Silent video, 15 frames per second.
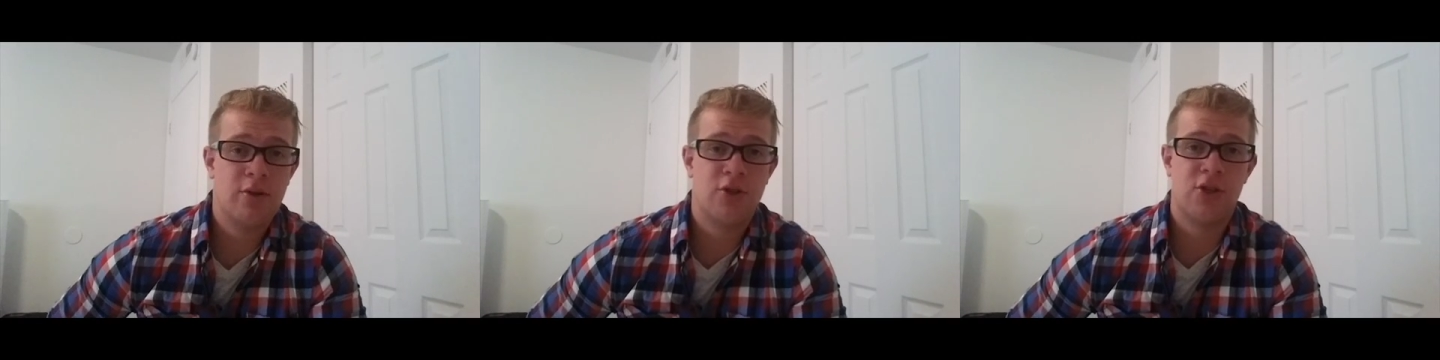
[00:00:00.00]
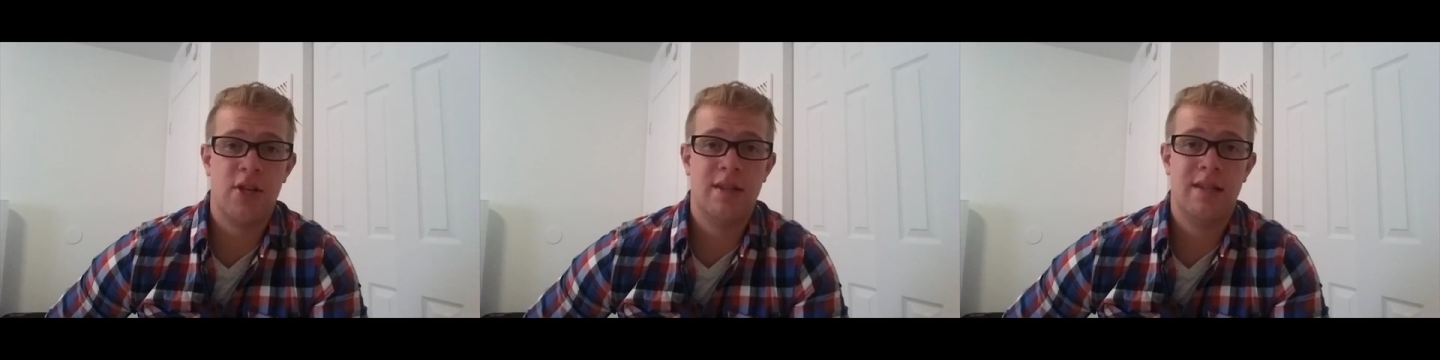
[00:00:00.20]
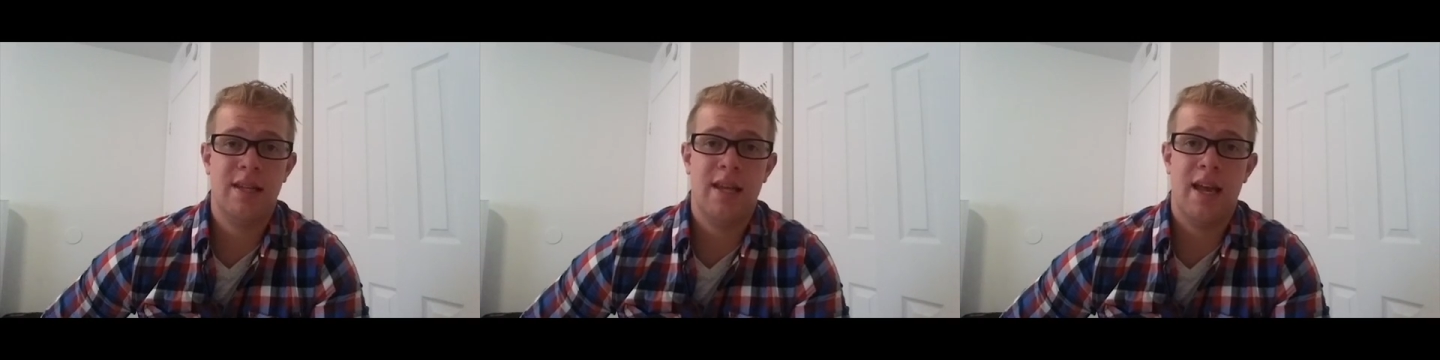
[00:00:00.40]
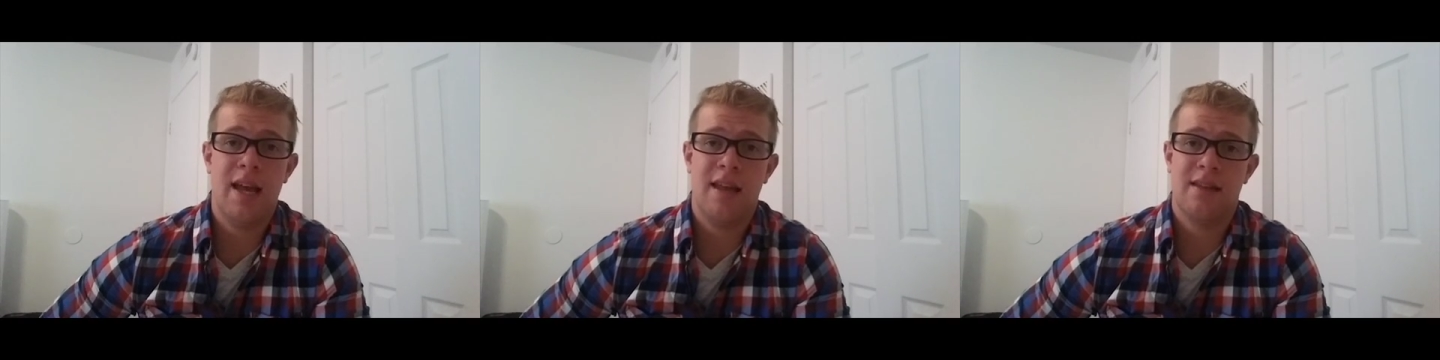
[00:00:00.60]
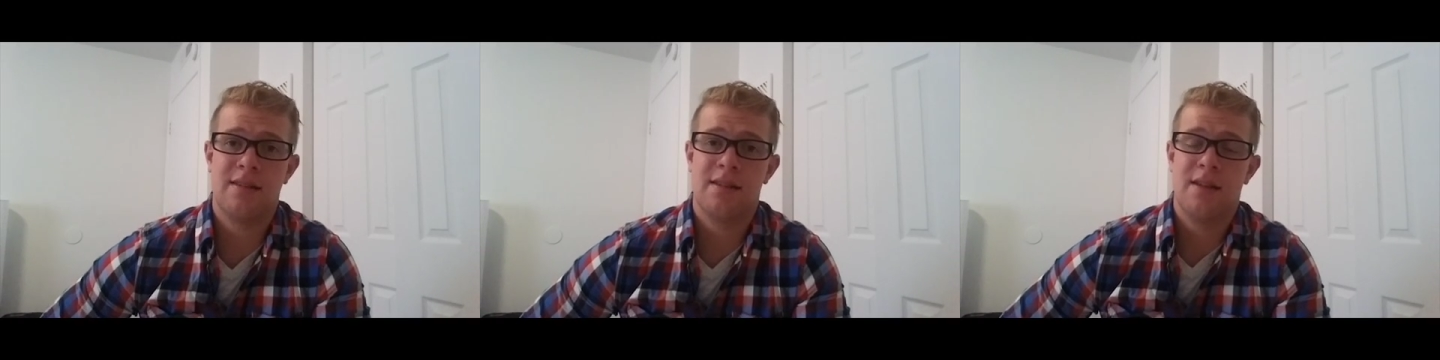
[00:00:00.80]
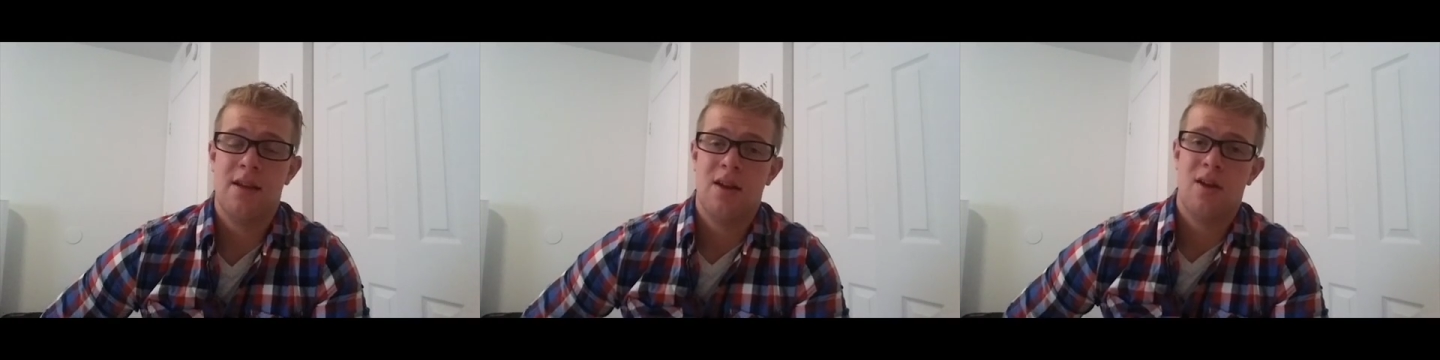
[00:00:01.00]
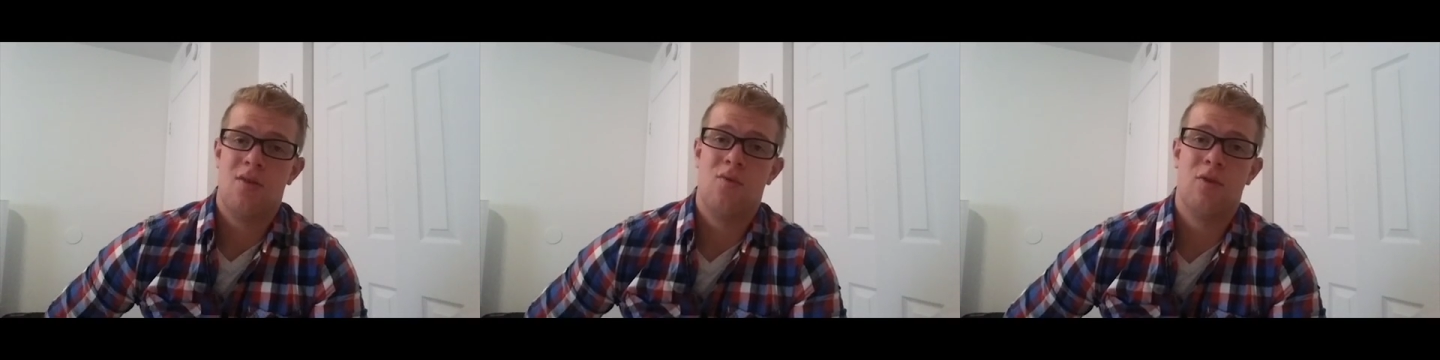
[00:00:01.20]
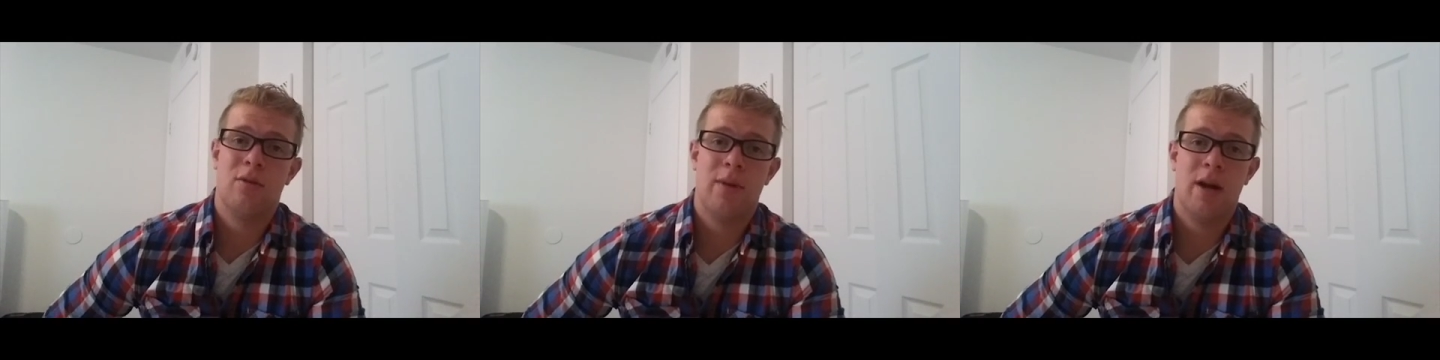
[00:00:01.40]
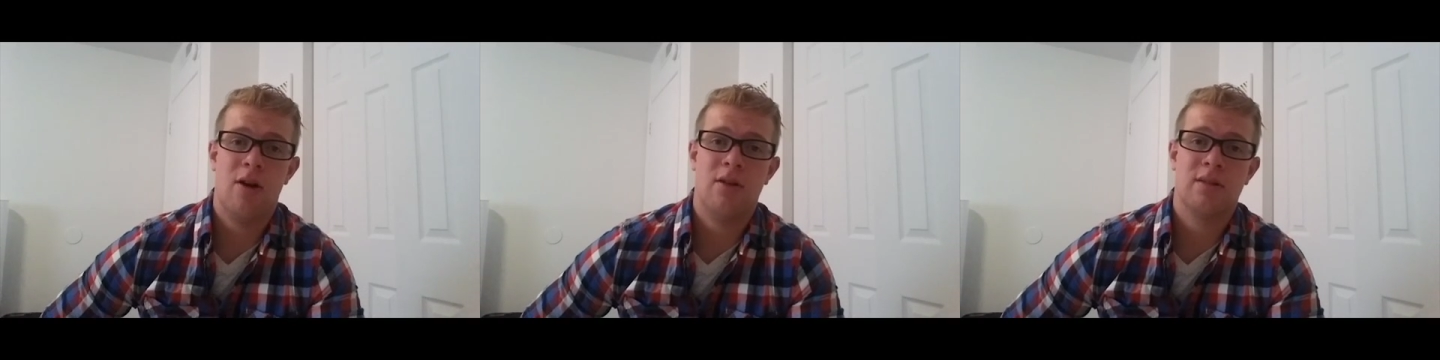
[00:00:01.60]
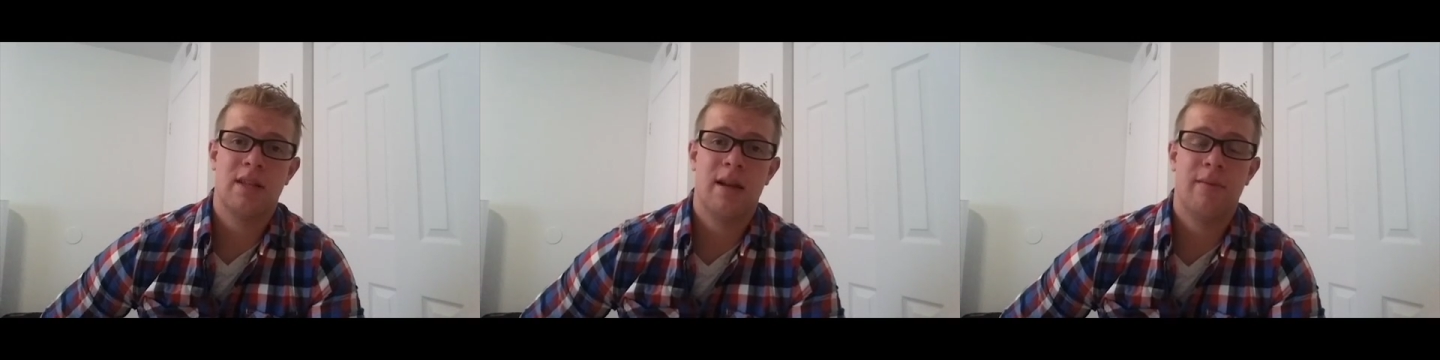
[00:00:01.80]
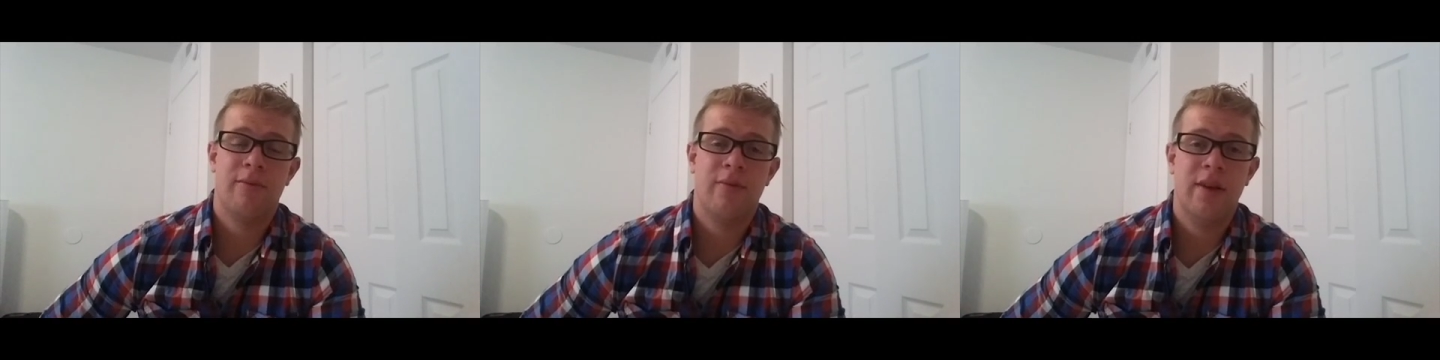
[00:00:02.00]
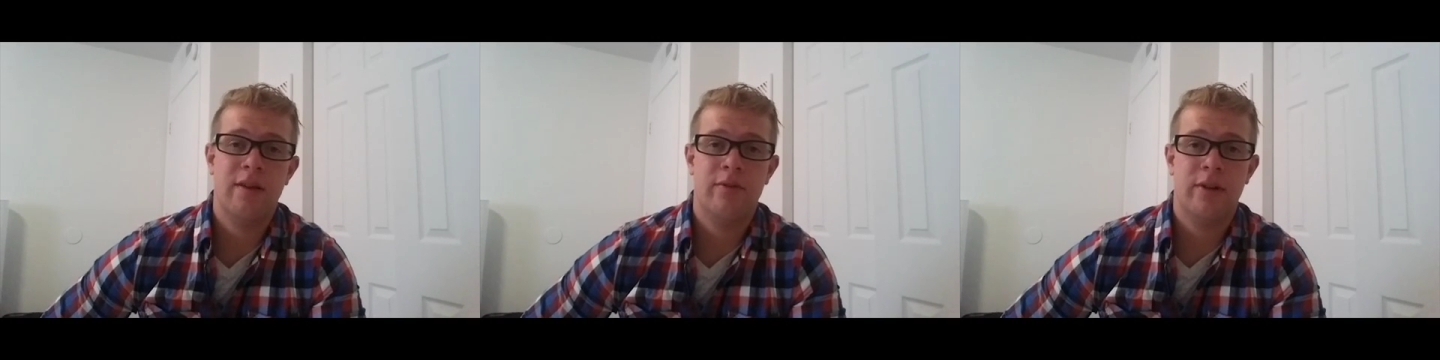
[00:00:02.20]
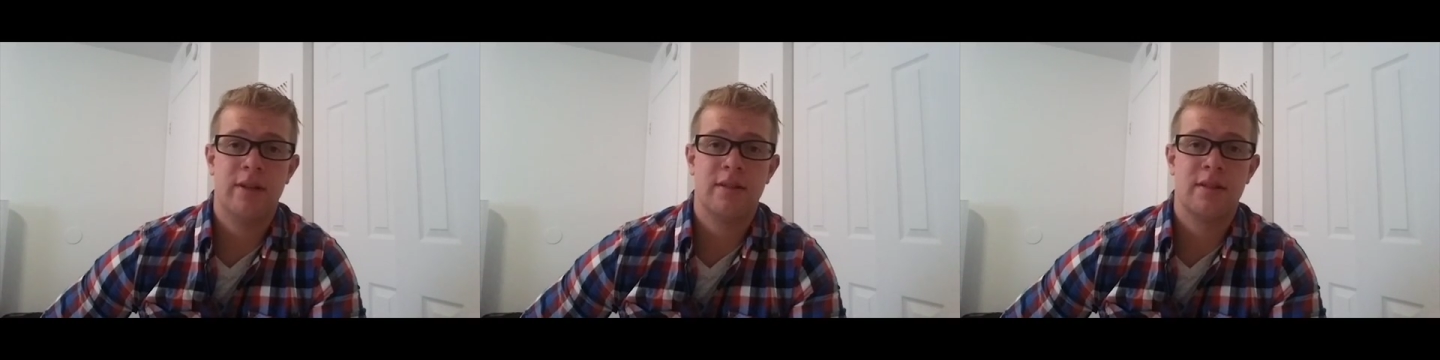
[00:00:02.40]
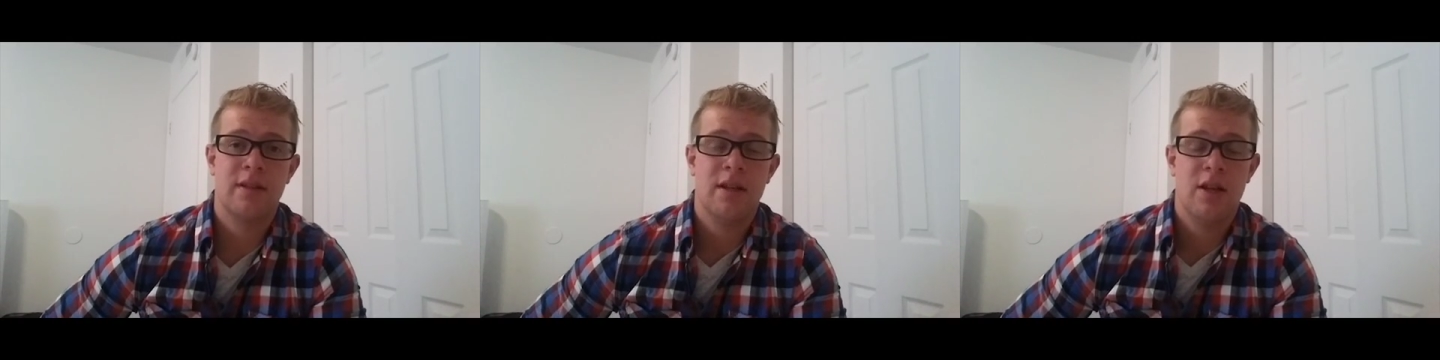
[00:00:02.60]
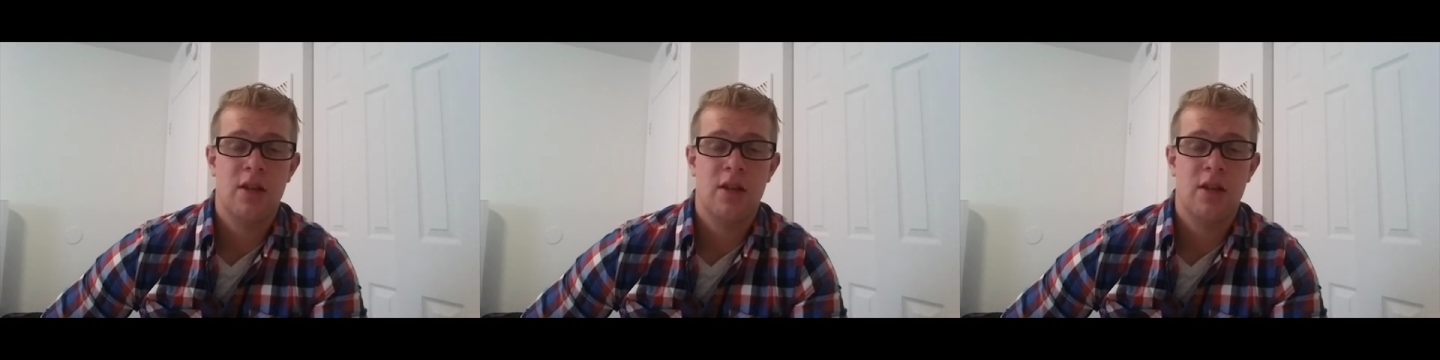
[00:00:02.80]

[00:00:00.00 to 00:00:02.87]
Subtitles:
GTS, one of my all-time favorites.